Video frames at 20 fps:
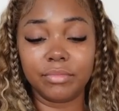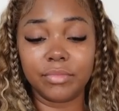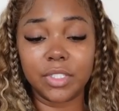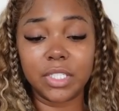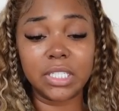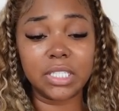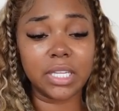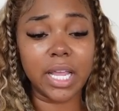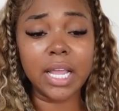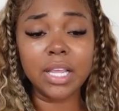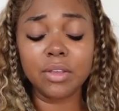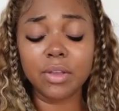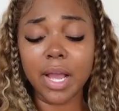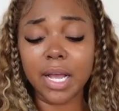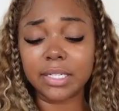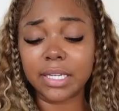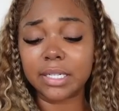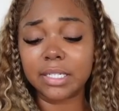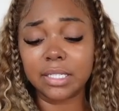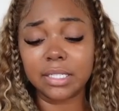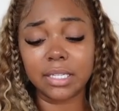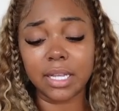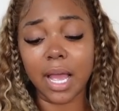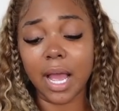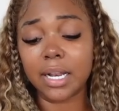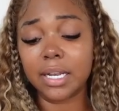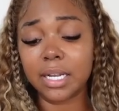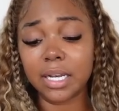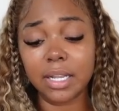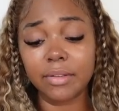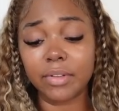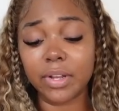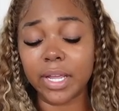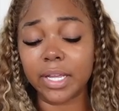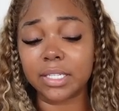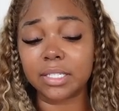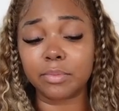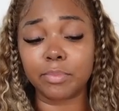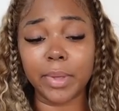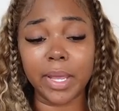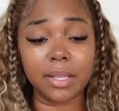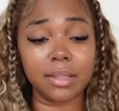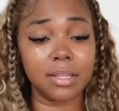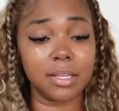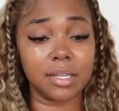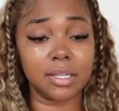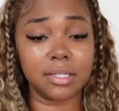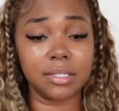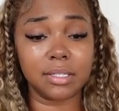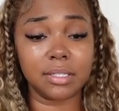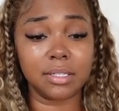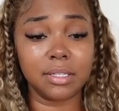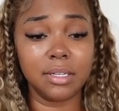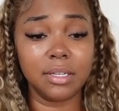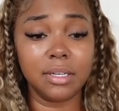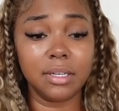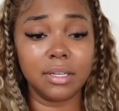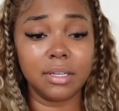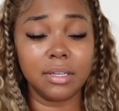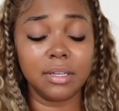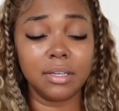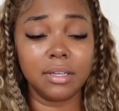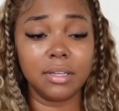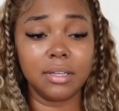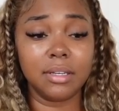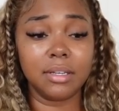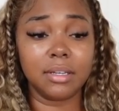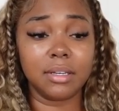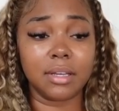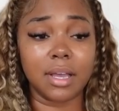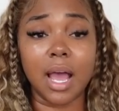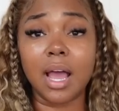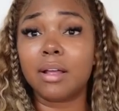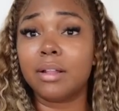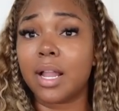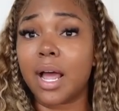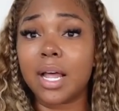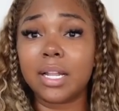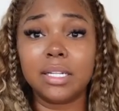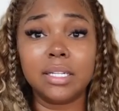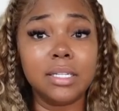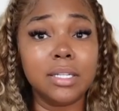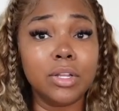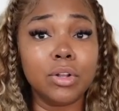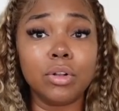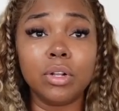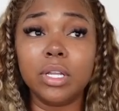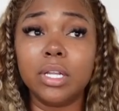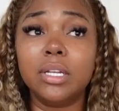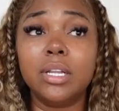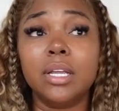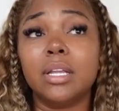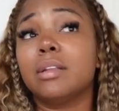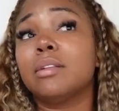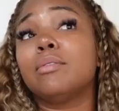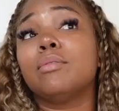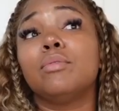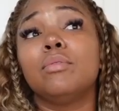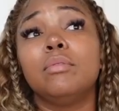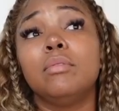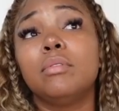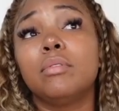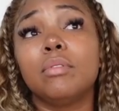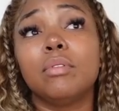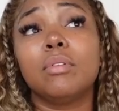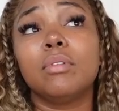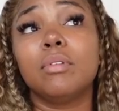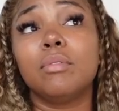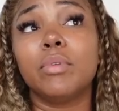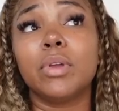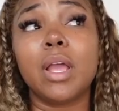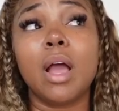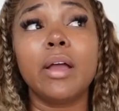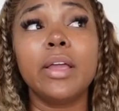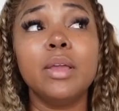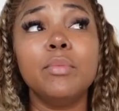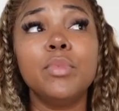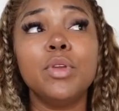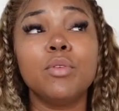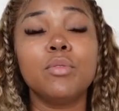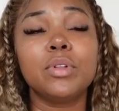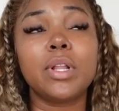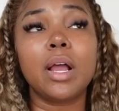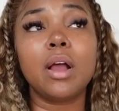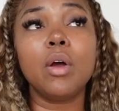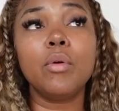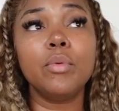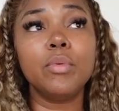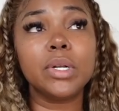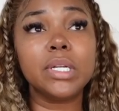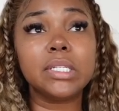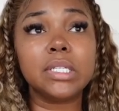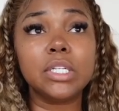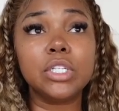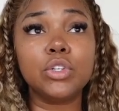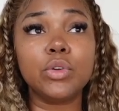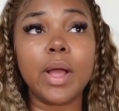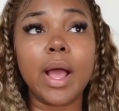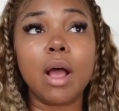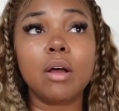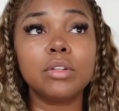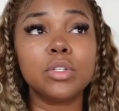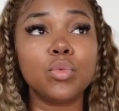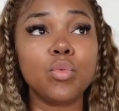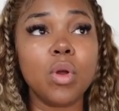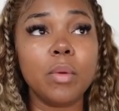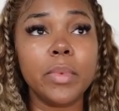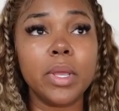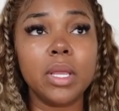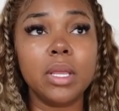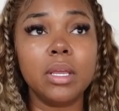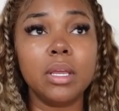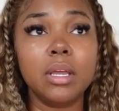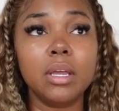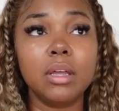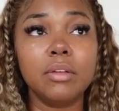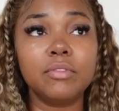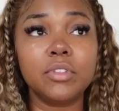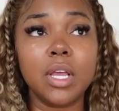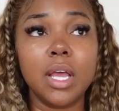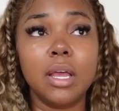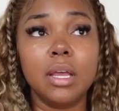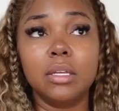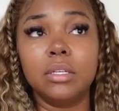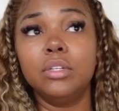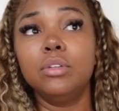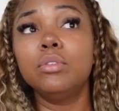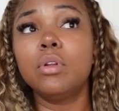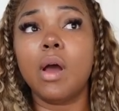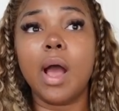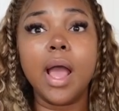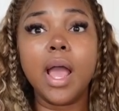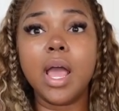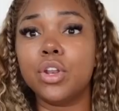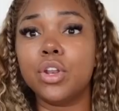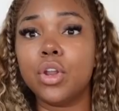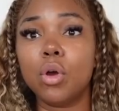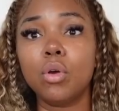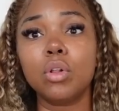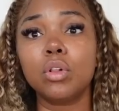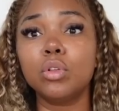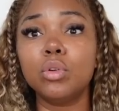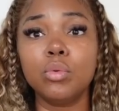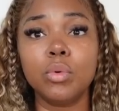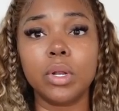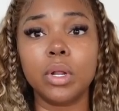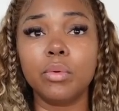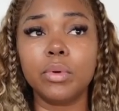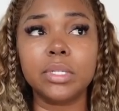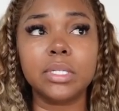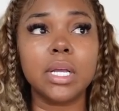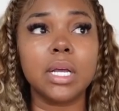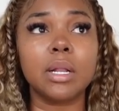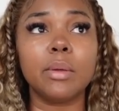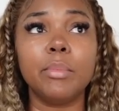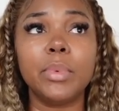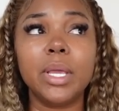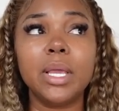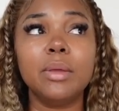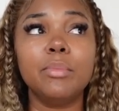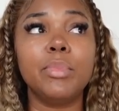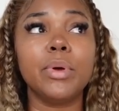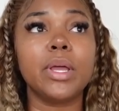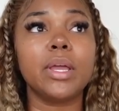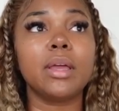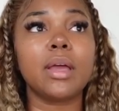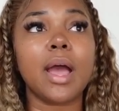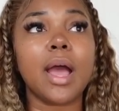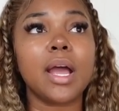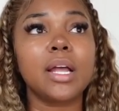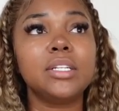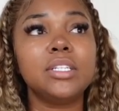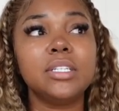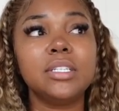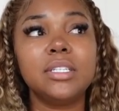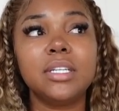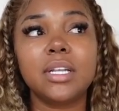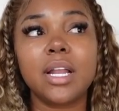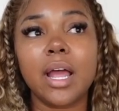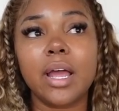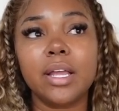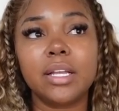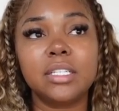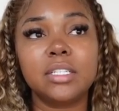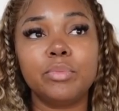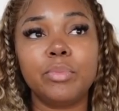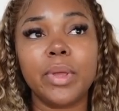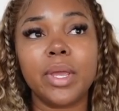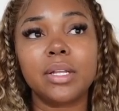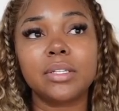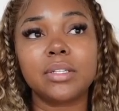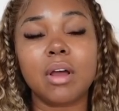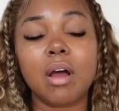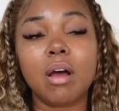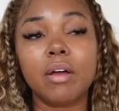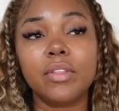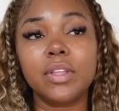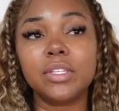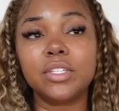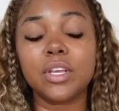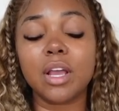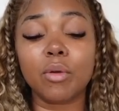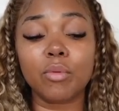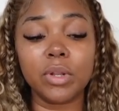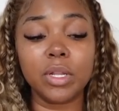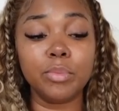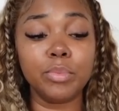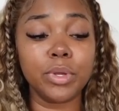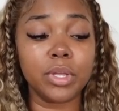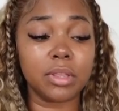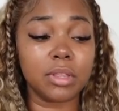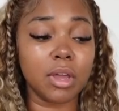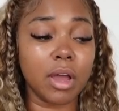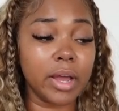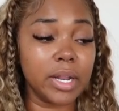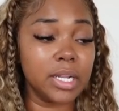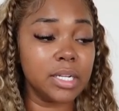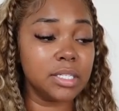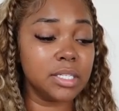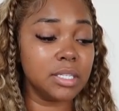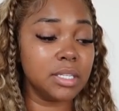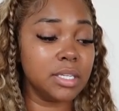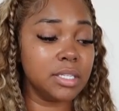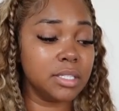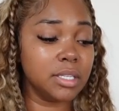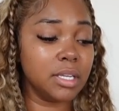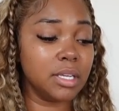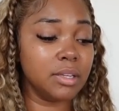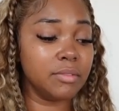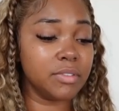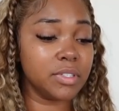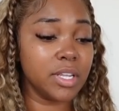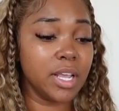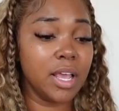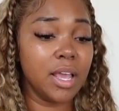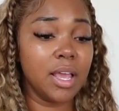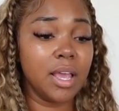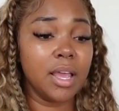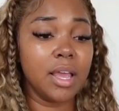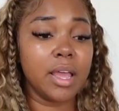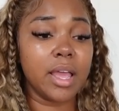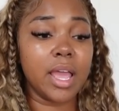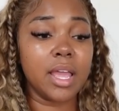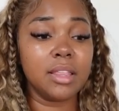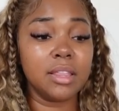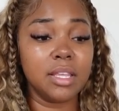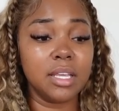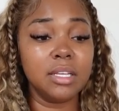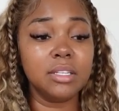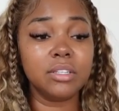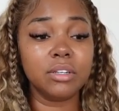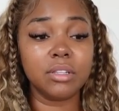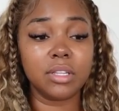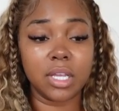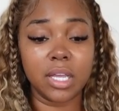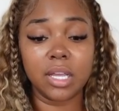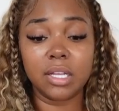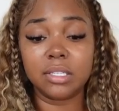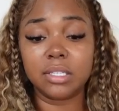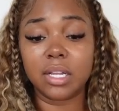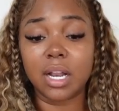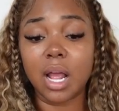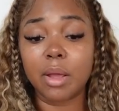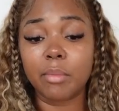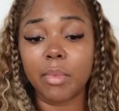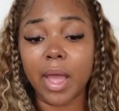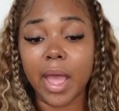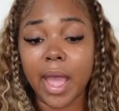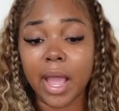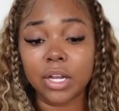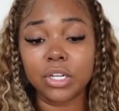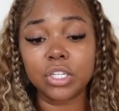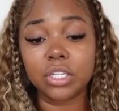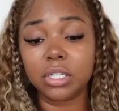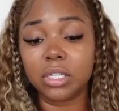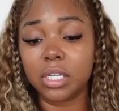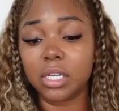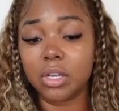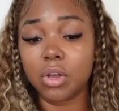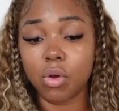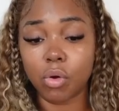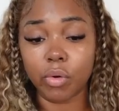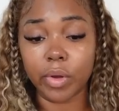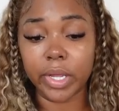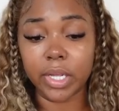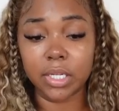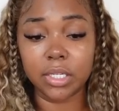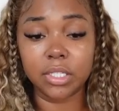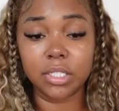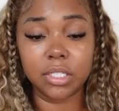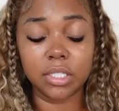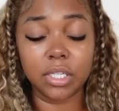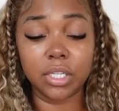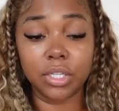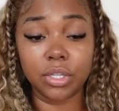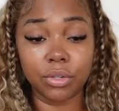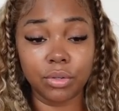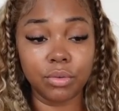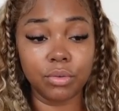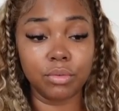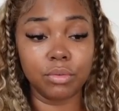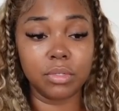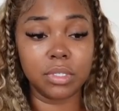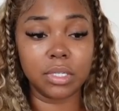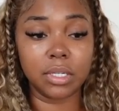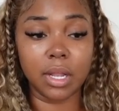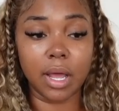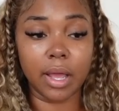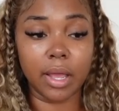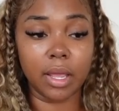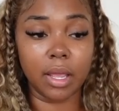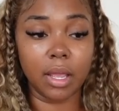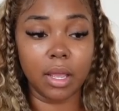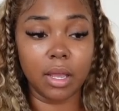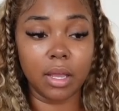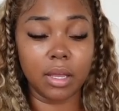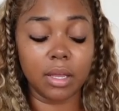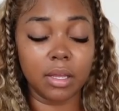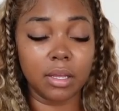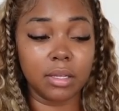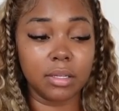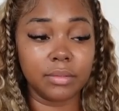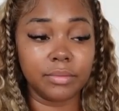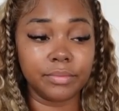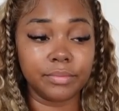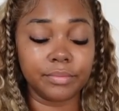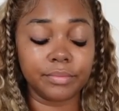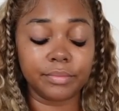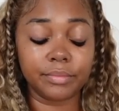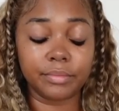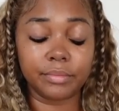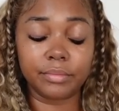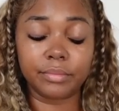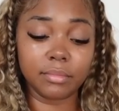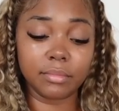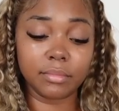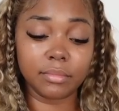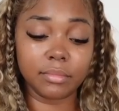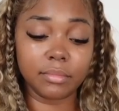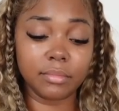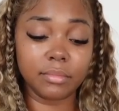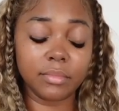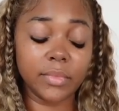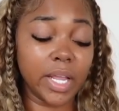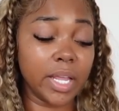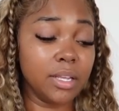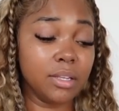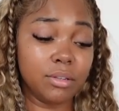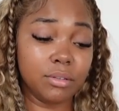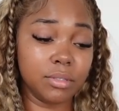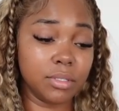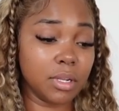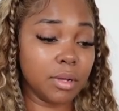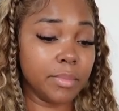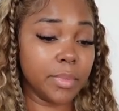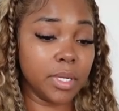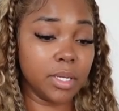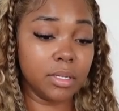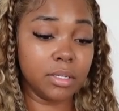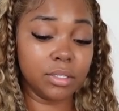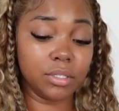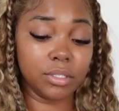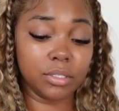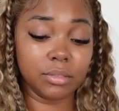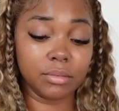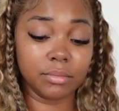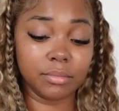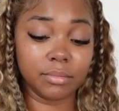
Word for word: Just thank you guys. I didn't even expect this. I literally didn't. When y'all hit me and were like, oh, we want to send you a housewarming gift, you know, I no clue what it was going to be, but I just did not expect all this. Y'all really put thought into these gifts, and these are things that I'm actually going to use. Like, thank you so much.